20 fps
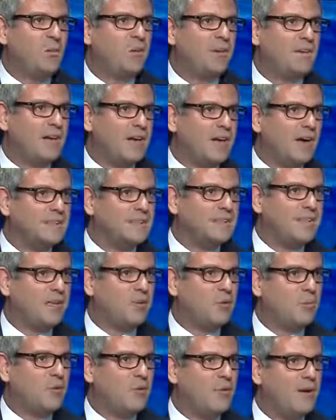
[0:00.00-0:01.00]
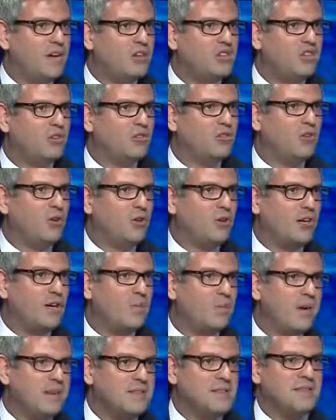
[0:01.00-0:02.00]
with the Cast Lead operation, Turkey
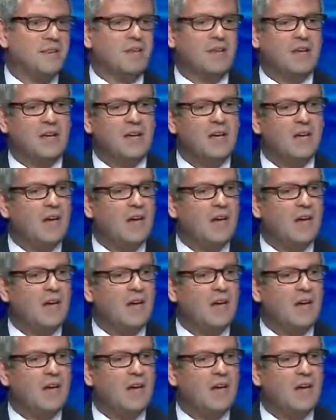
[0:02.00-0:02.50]
basically,